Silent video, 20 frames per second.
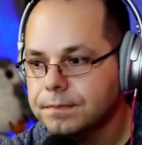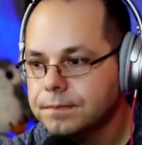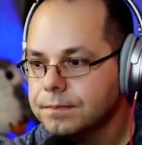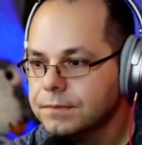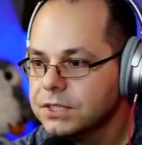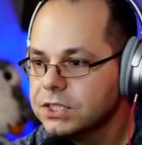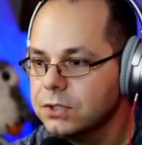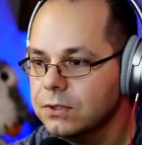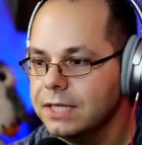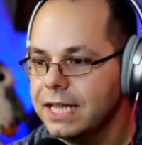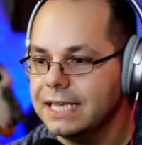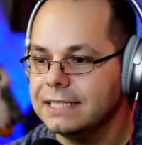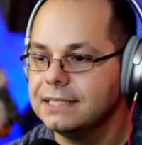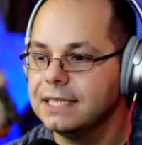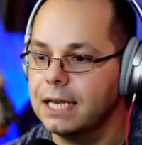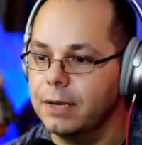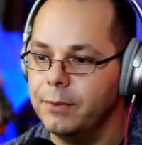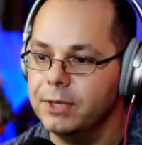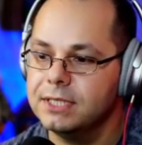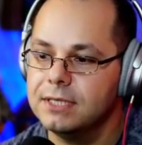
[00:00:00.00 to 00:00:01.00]
So last thing
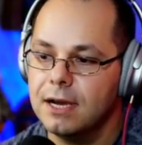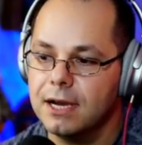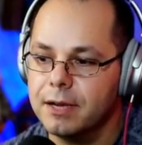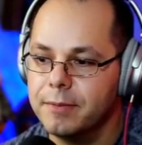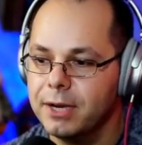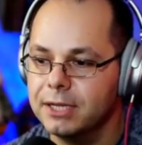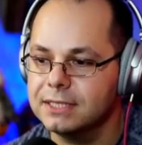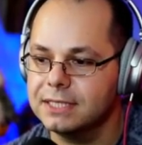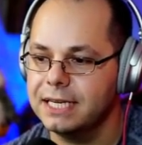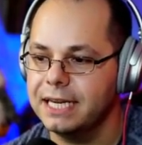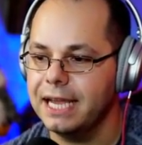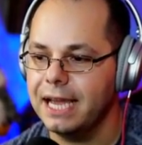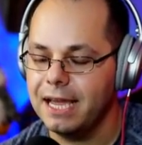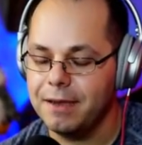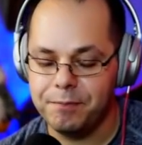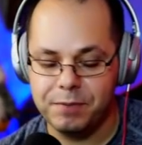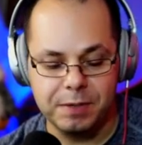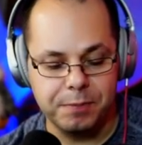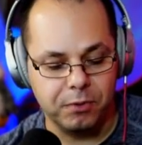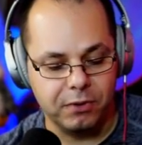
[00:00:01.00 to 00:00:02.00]
I'm going to talk about today, I have
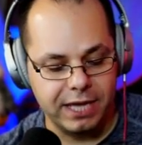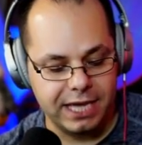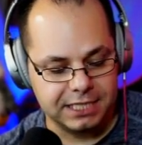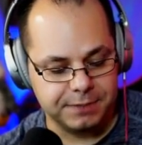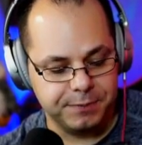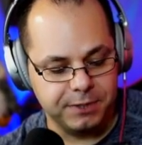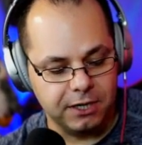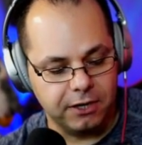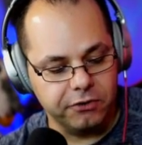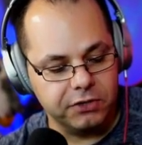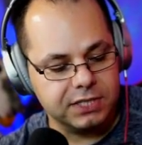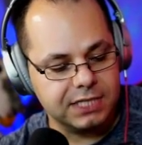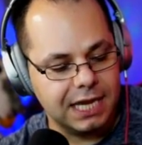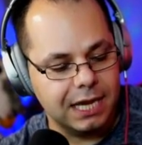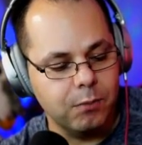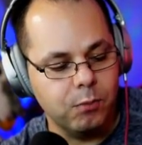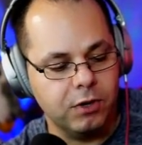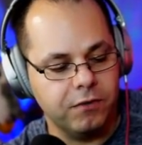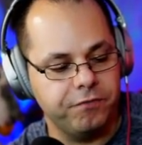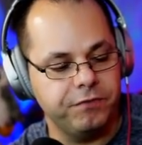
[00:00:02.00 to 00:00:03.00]
people ask me all the
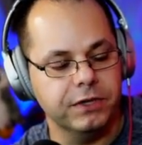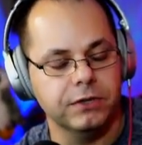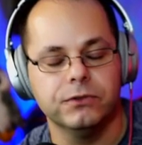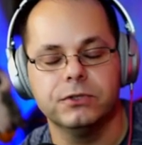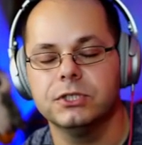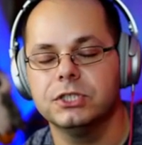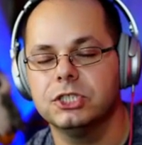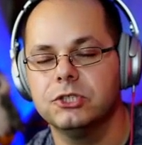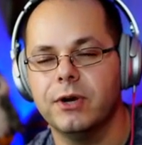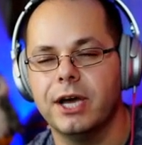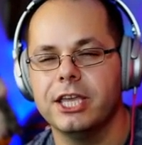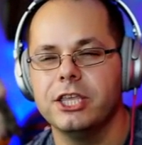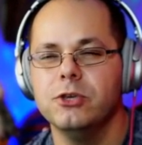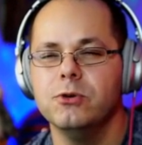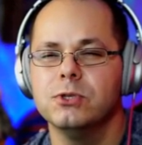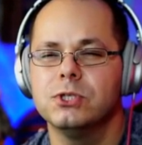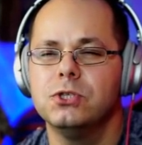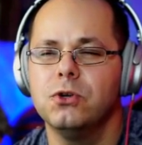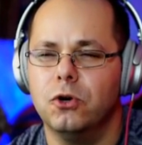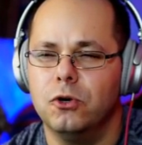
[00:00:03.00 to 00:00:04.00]
time, what filters do I
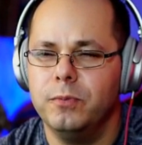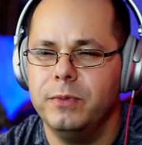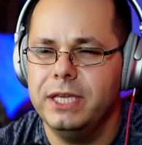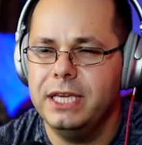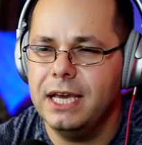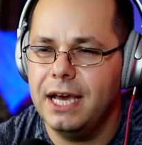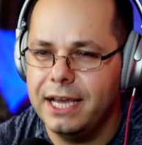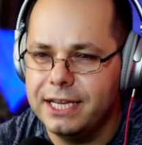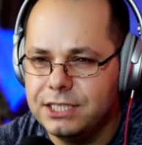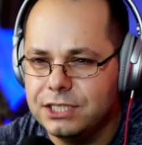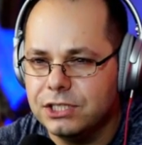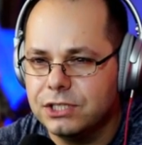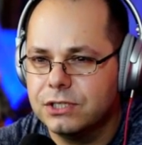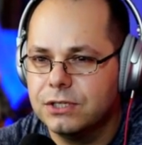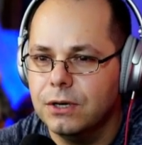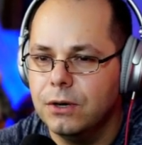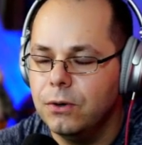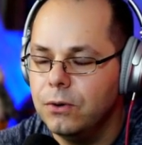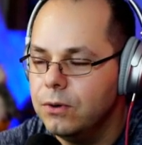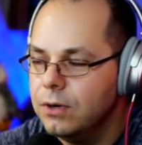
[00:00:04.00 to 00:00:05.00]
use? Normally, I just
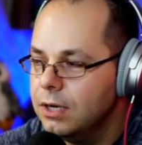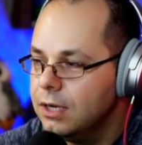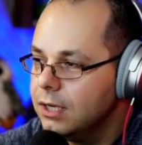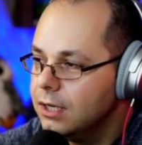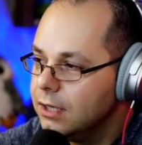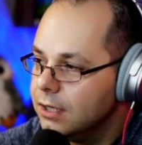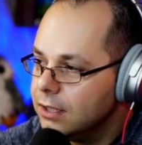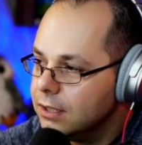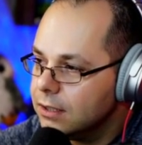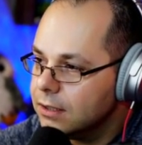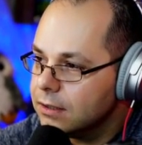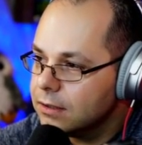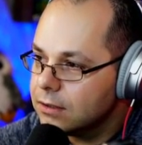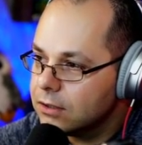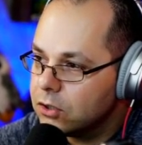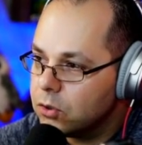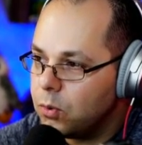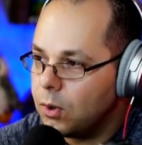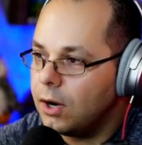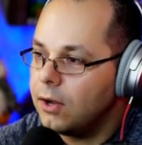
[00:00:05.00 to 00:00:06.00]
go
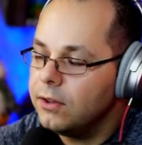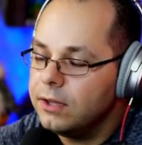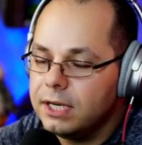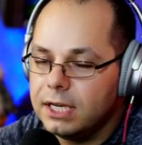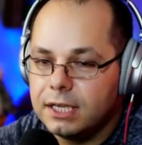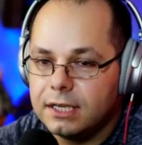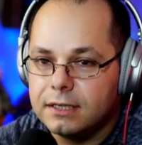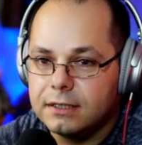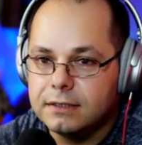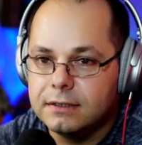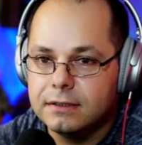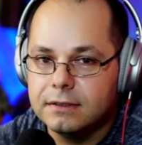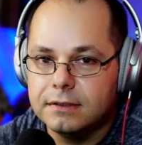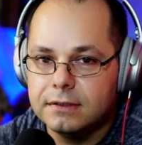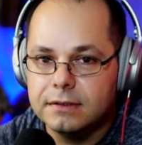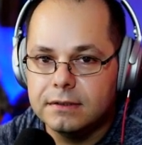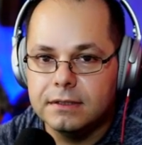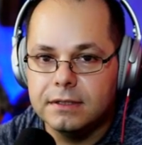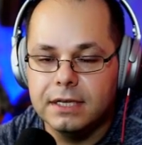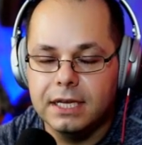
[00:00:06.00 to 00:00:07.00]
quality
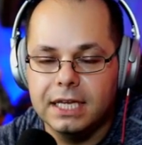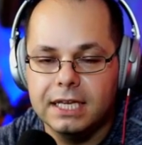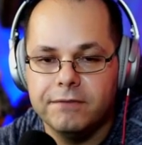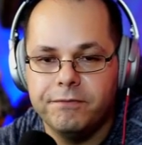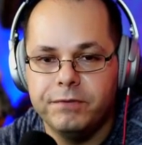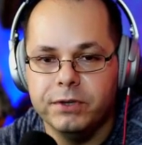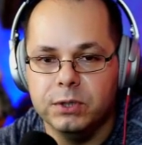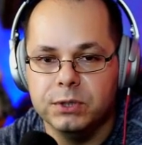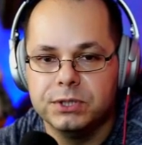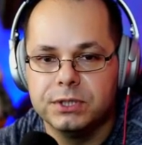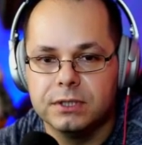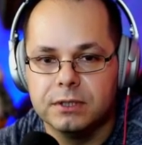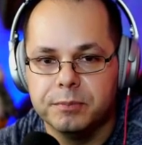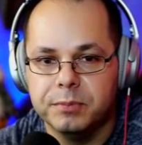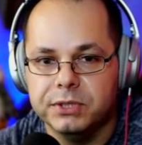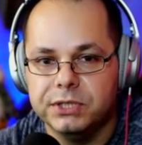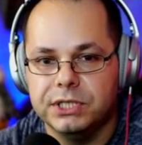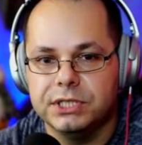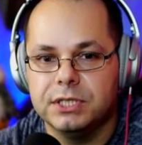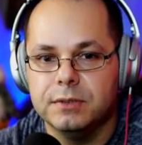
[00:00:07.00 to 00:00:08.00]
and filter
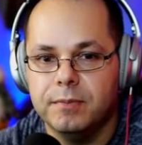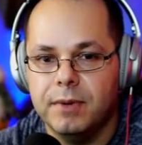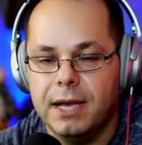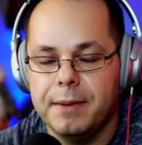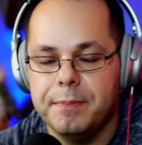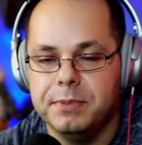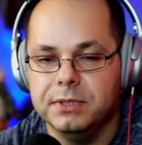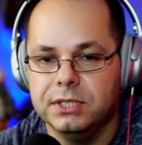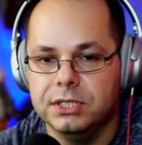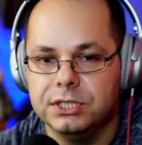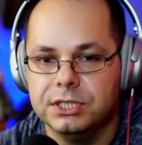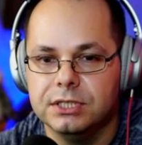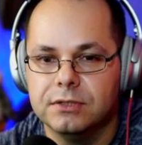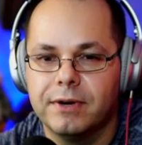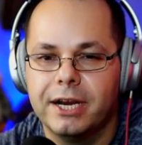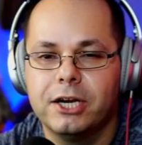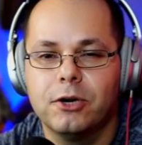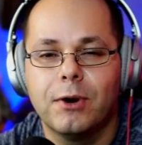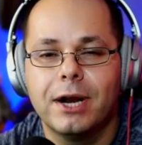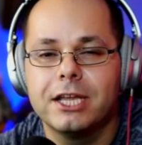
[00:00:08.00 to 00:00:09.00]
position by position,
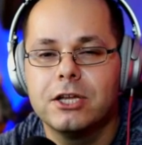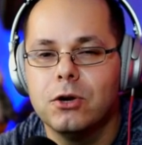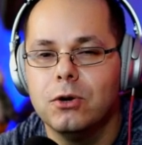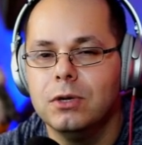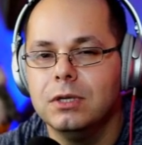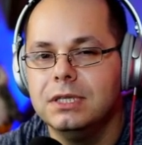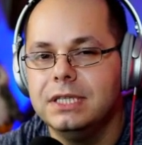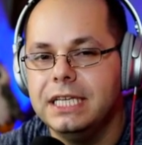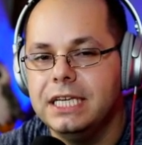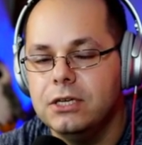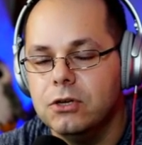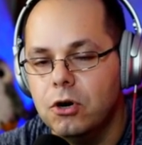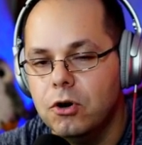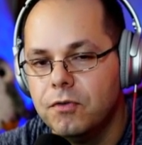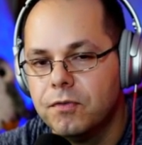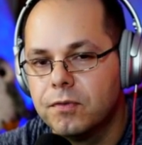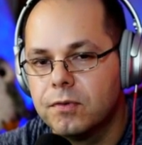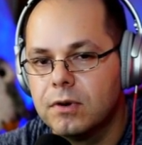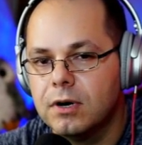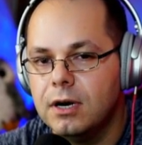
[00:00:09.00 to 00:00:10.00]
right? Or I go elite
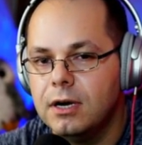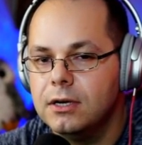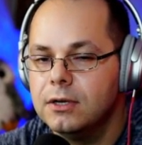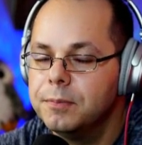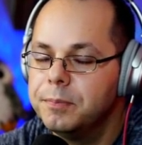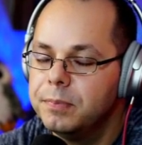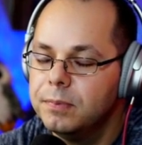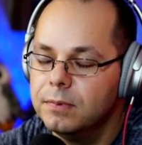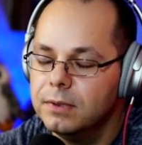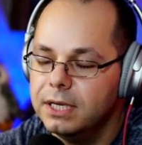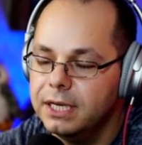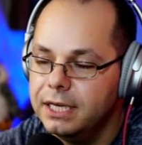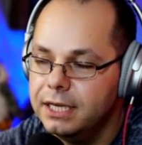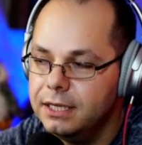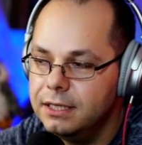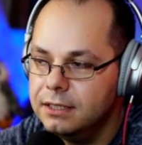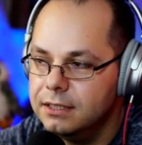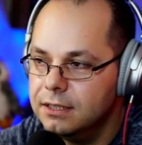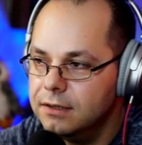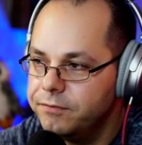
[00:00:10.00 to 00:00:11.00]
overall
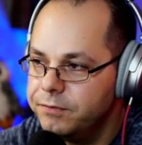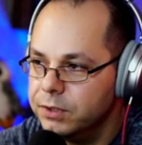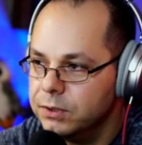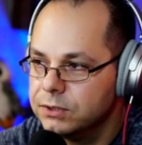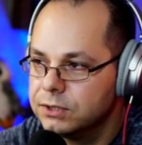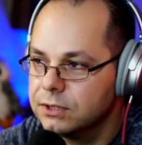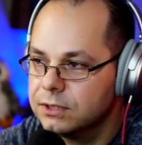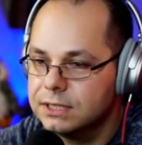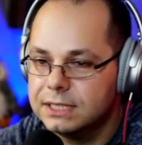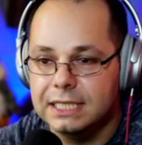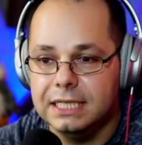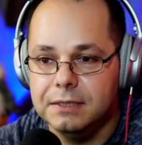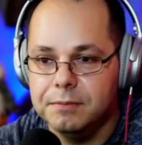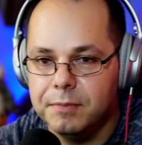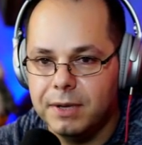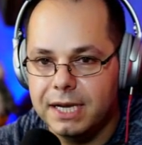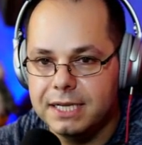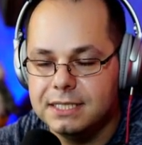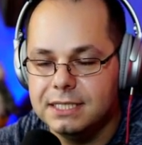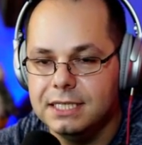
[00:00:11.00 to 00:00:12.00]
and filter team
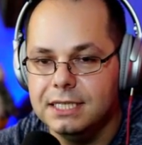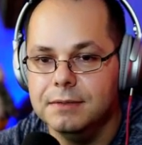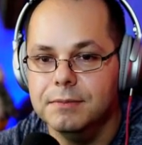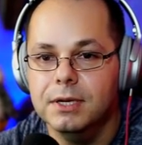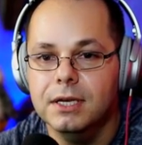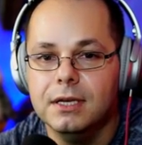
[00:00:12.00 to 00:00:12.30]
by team,